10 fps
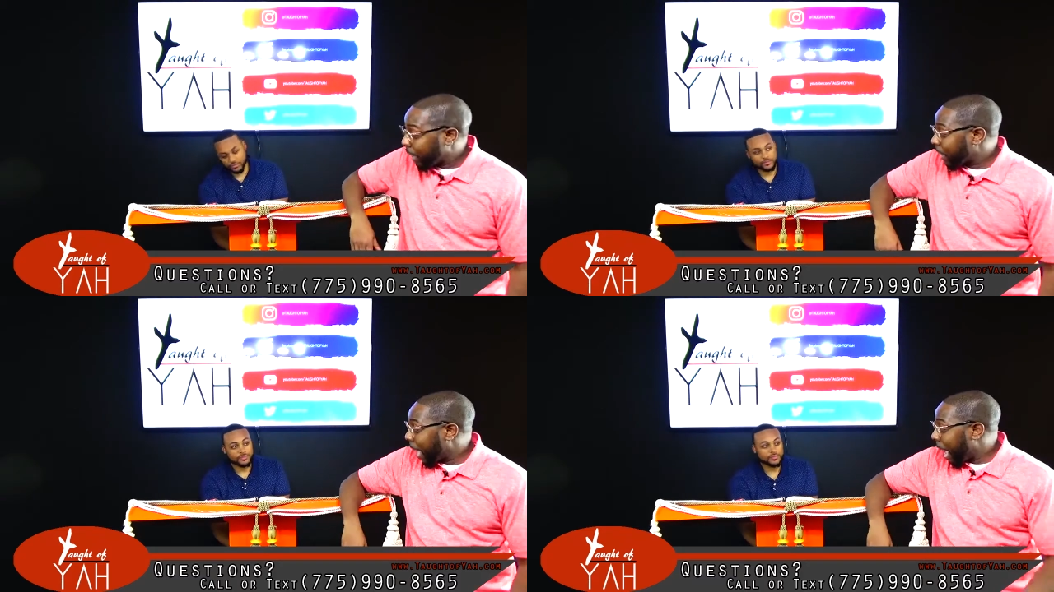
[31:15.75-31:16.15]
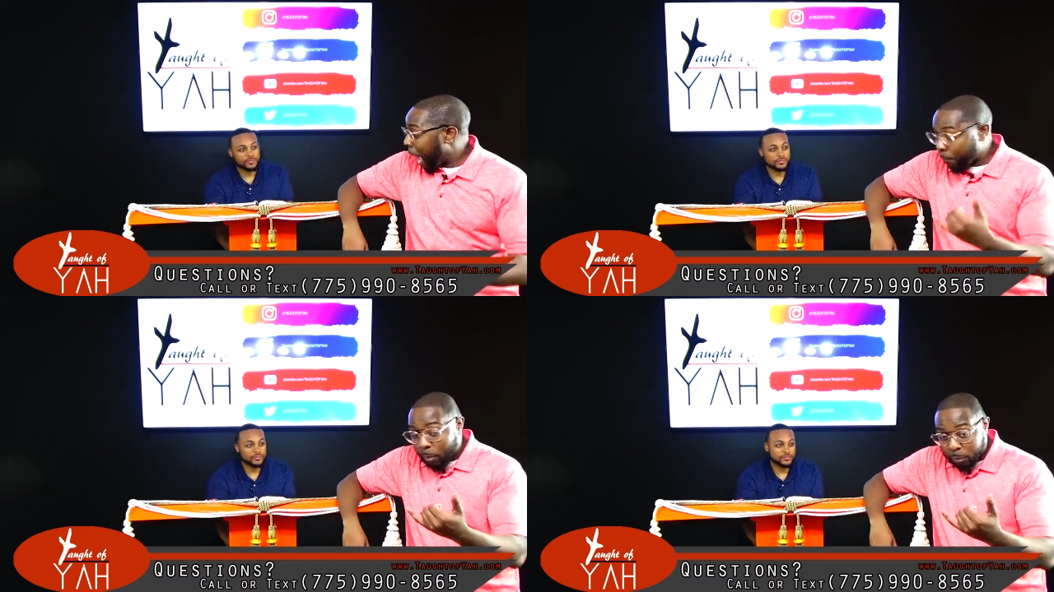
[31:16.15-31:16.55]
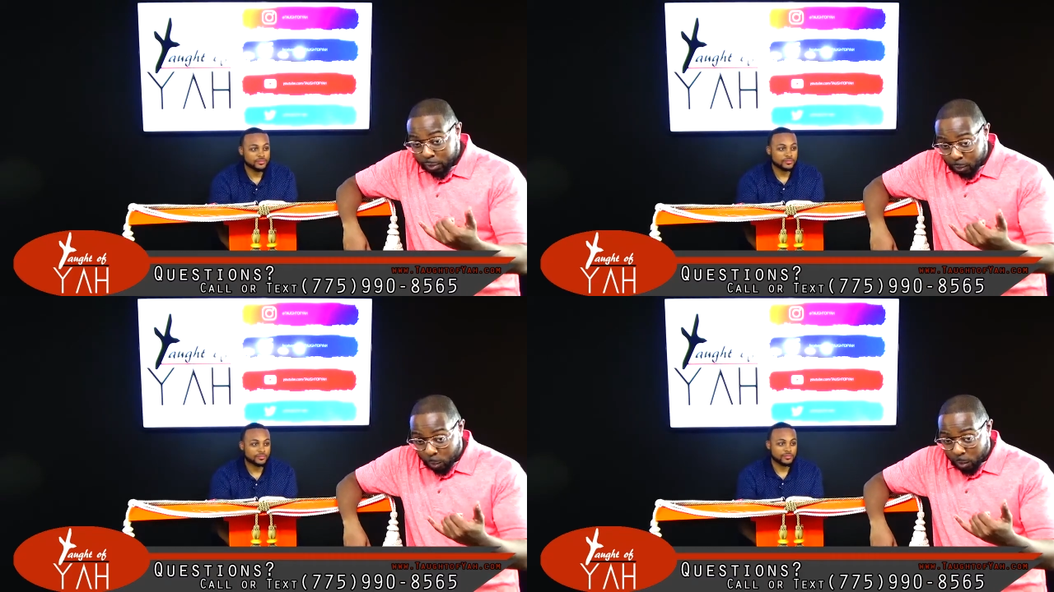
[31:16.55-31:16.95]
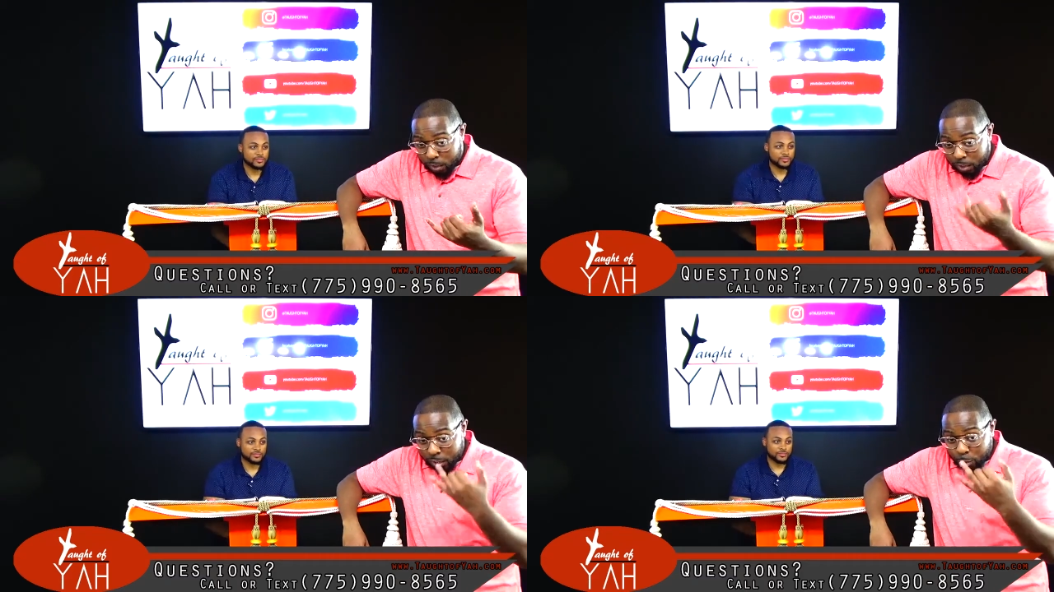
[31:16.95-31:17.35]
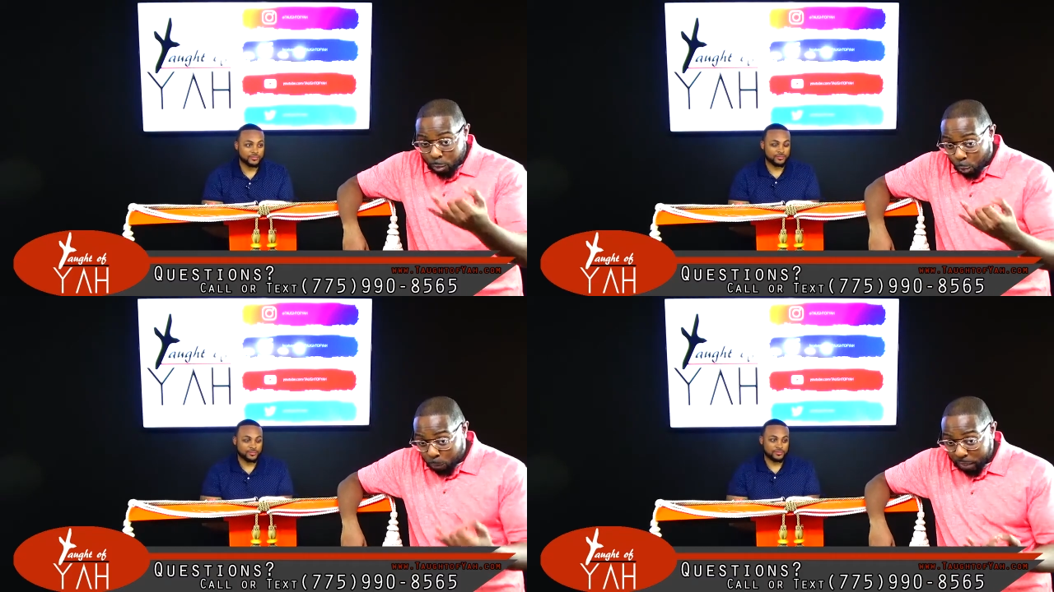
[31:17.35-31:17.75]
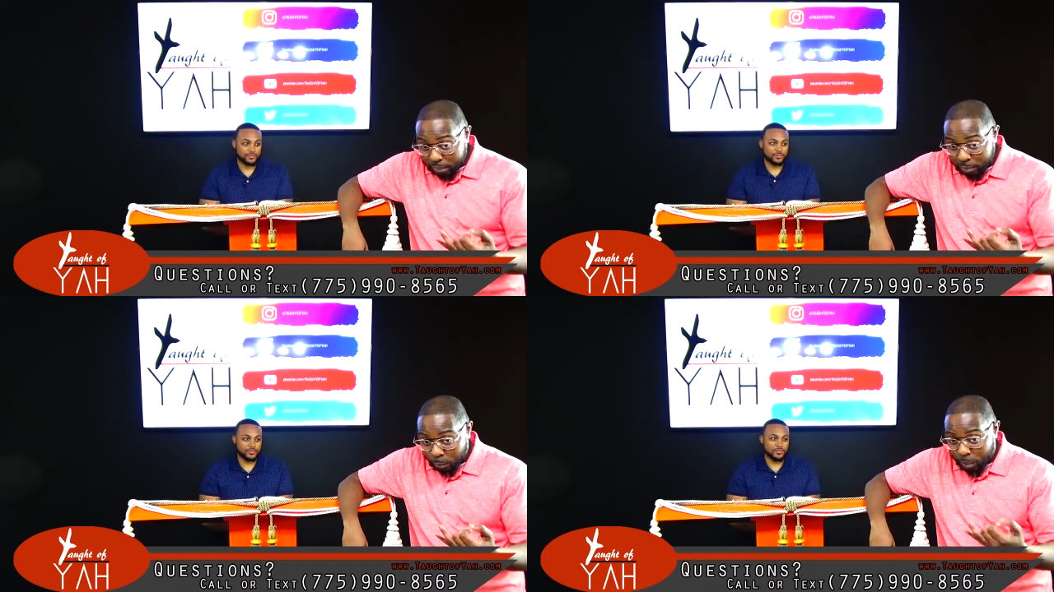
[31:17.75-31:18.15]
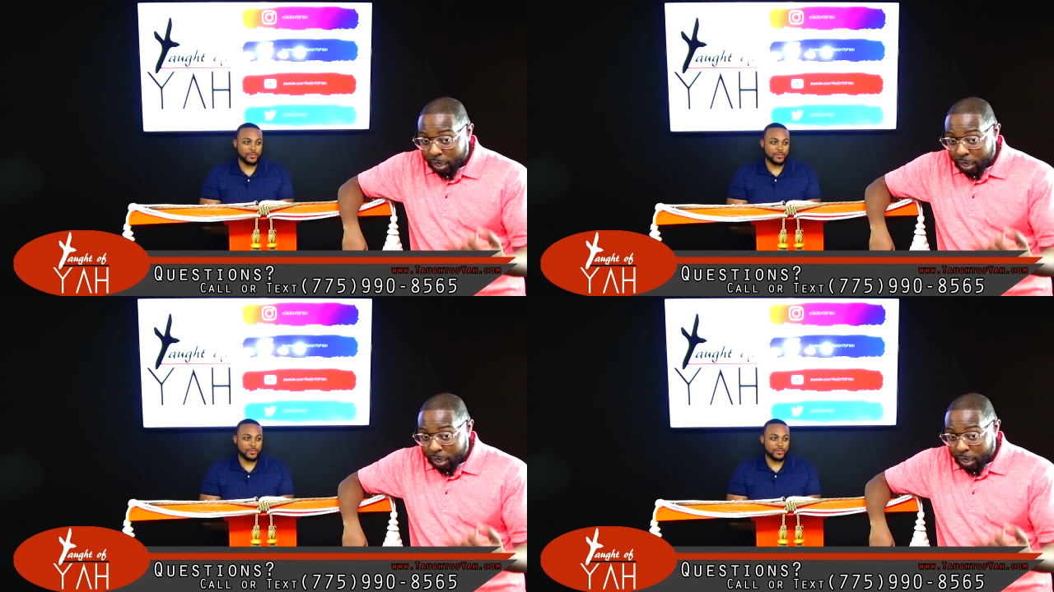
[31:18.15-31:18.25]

The Apple Store, the Google Play Store,